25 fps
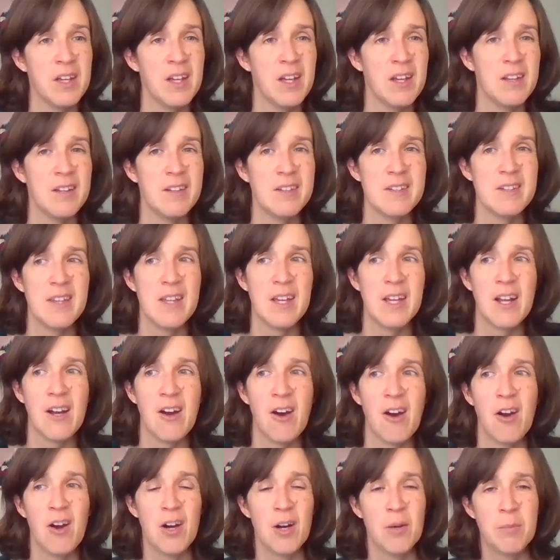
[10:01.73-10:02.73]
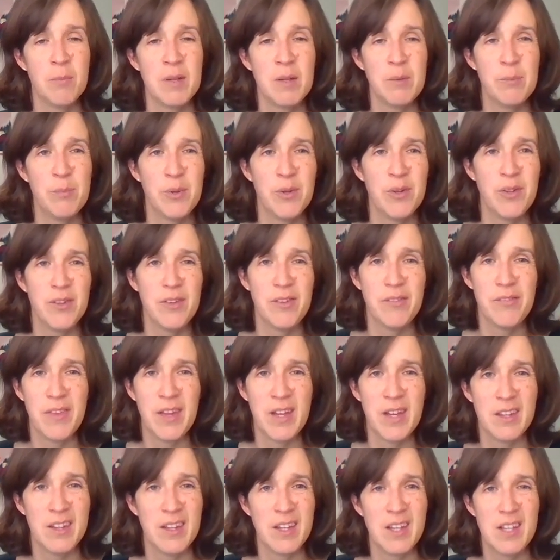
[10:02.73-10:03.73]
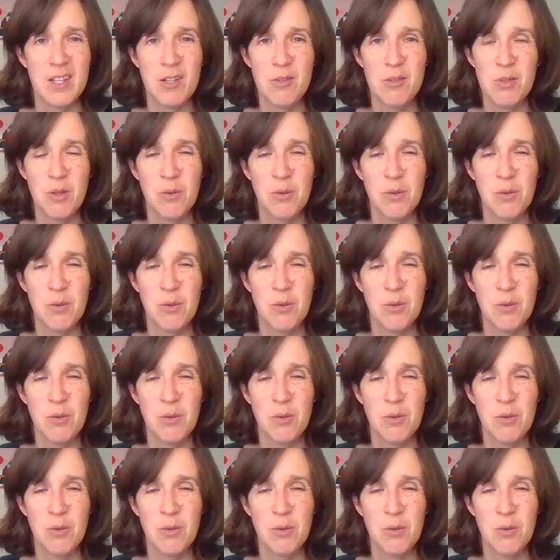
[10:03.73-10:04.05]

and they are people that like you